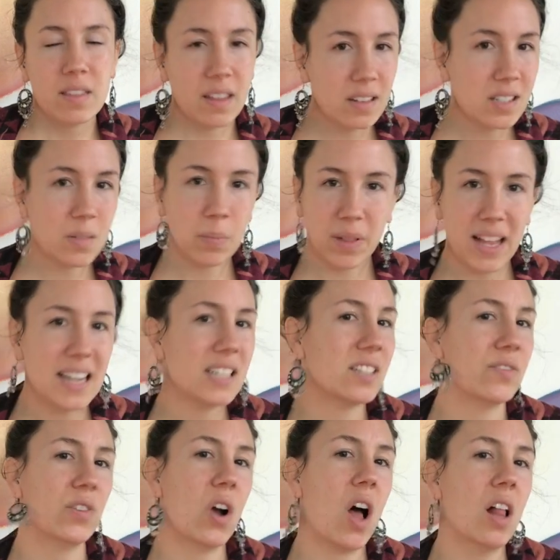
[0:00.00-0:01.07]
There's a
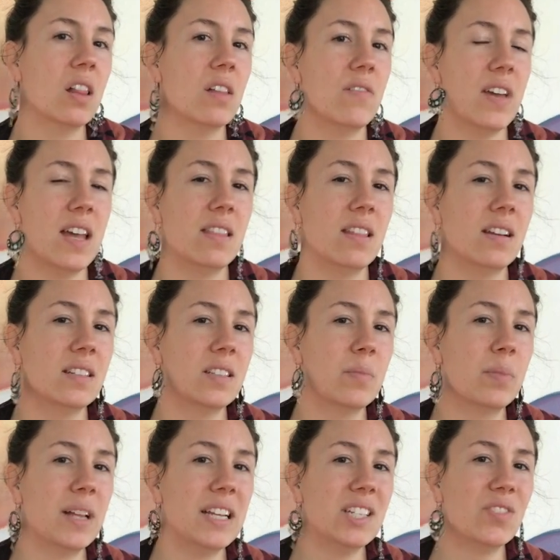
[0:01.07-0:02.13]
place for all of it. There's a
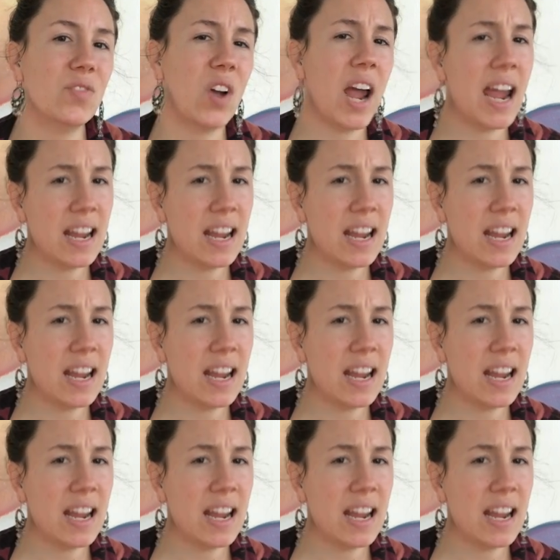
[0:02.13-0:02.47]
place for